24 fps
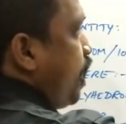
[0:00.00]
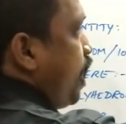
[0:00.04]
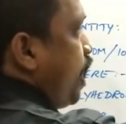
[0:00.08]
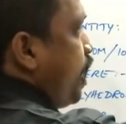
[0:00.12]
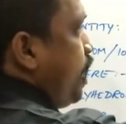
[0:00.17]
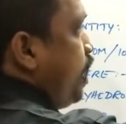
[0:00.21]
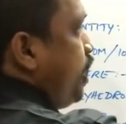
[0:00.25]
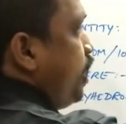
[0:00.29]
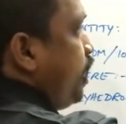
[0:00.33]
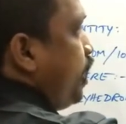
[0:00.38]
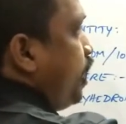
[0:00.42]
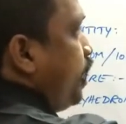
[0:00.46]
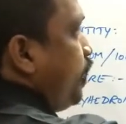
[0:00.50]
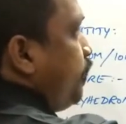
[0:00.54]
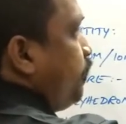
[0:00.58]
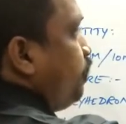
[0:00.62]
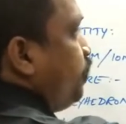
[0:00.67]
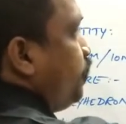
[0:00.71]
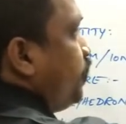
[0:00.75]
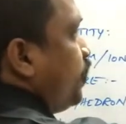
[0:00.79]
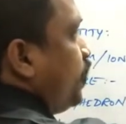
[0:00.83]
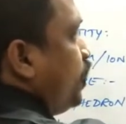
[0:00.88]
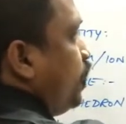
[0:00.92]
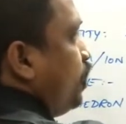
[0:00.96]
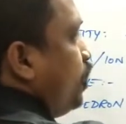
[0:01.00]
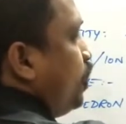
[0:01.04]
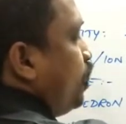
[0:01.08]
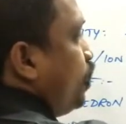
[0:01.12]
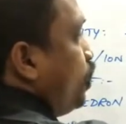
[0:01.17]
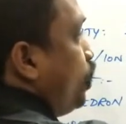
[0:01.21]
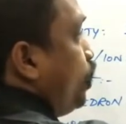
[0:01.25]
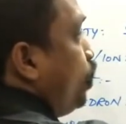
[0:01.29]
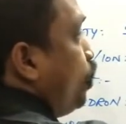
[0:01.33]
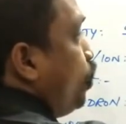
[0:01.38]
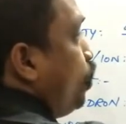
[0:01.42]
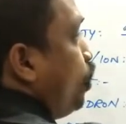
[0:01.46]
and
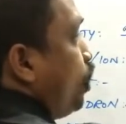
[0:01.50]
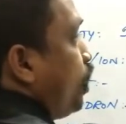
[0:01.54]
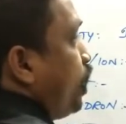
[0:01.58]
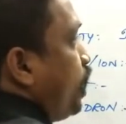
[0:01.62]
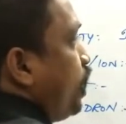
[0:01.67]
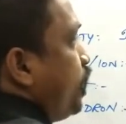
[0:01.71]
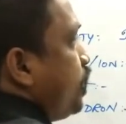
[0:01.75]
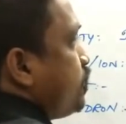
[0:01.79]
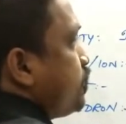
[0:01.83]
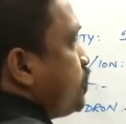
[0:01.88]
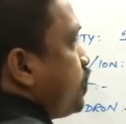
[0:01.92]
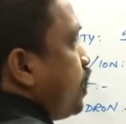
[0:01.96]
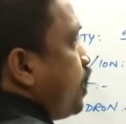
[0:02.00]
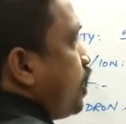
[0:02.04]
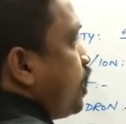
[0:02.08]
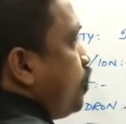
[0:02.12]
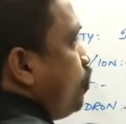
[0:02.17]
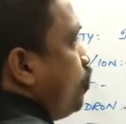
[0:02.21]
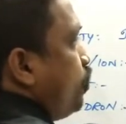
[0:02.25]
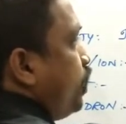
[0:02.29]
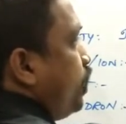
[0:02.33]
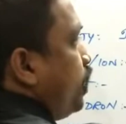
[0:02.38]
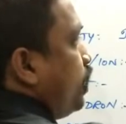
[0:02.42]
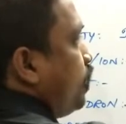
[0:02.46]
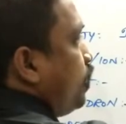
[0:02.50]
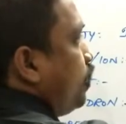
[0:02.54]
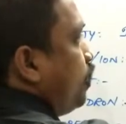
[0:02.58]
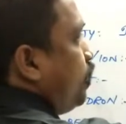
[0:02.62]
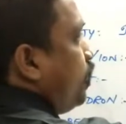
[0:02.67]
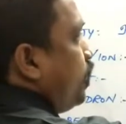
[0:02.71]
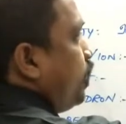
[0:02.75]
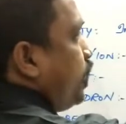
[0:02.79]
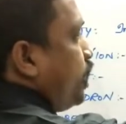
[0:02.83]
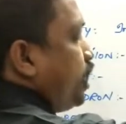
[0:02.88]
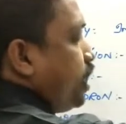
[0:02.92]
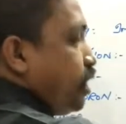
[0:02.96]
donors around it.
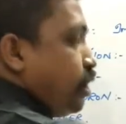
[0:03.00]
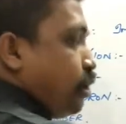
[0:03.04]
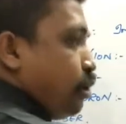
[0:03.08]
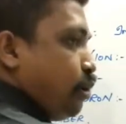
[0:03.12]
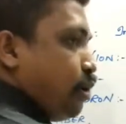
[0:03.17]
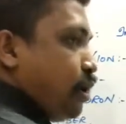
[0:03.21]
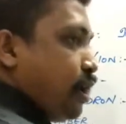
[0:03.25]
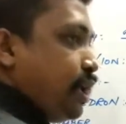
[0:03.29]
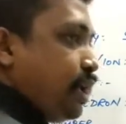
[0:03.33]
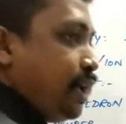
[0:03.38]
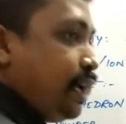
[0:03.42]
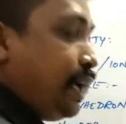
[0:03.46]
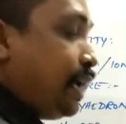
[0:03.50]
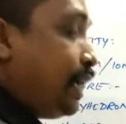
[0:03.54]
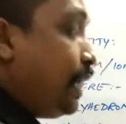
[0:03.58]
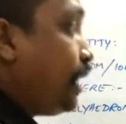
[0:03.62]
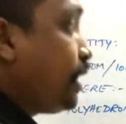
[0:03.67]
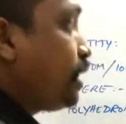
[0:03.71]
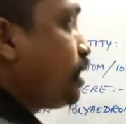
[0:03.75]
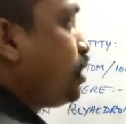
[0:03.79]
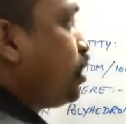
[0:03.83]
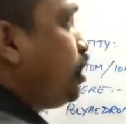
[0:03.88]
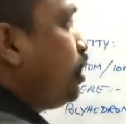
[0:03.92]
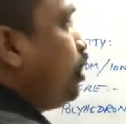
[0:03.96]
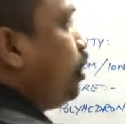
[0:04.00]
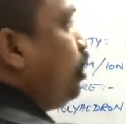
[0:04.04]
Enna donor? Electron